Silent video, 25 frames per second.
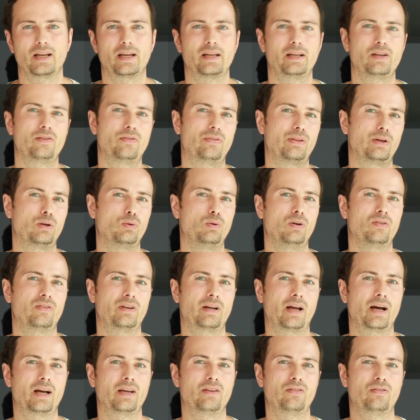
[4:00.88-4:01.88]
anything with
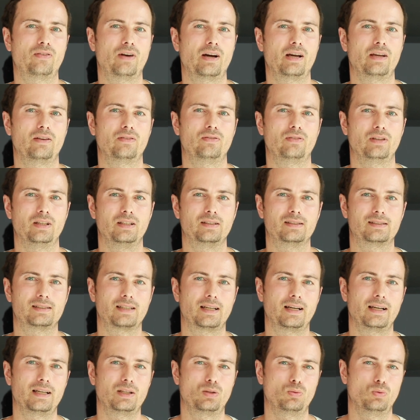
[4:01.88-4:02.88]
an i5
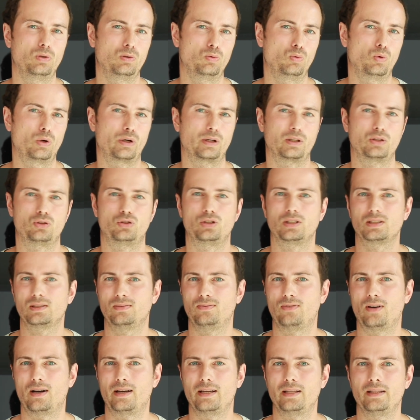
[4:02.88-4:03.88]
inside will work just
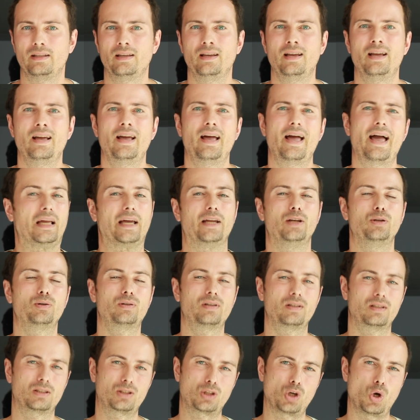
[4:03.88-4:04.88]
fine and you
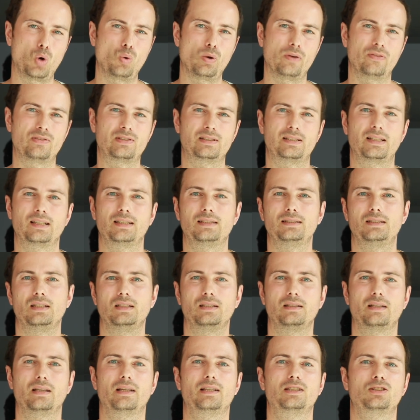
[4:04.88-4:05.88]
can go with
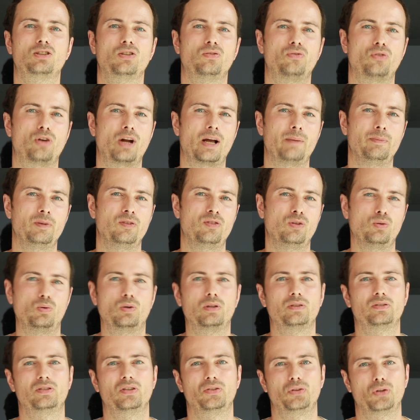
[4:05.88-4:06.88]
16 gigs of RAM if you
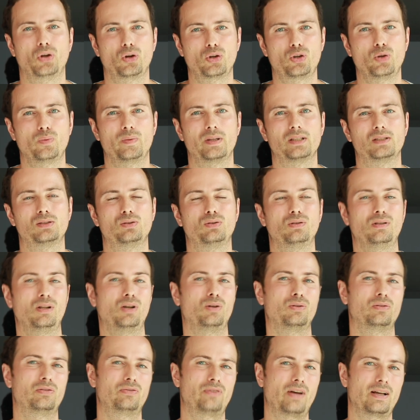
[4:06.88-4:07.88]
want the documents to
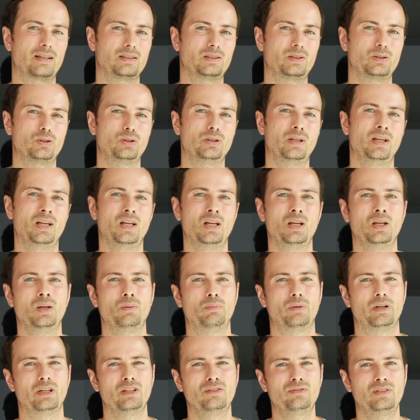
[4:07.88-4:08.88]
load faster,
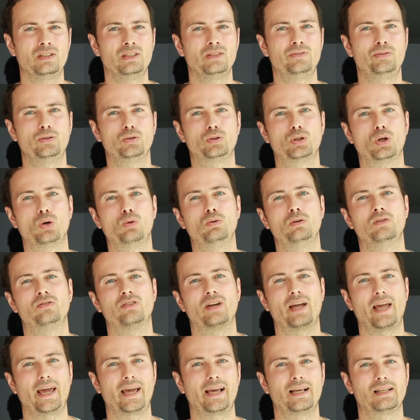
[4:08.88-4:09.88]
but even if you go
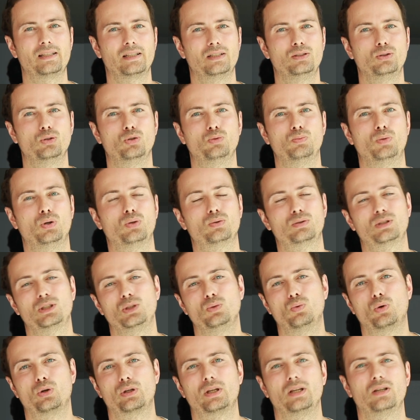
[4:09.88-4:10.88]
with 8 and you're mostly
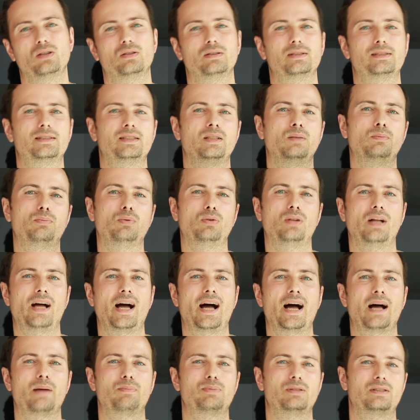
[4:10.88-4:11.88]
working on simple
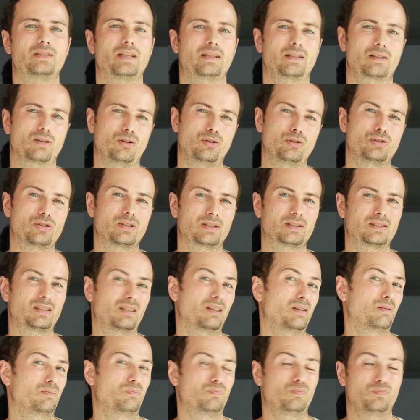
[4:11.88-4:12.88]
apps that are just
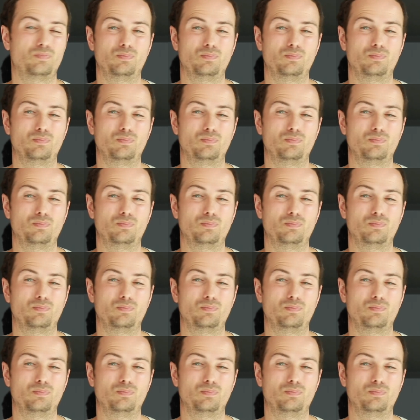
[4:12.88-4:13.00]
uh,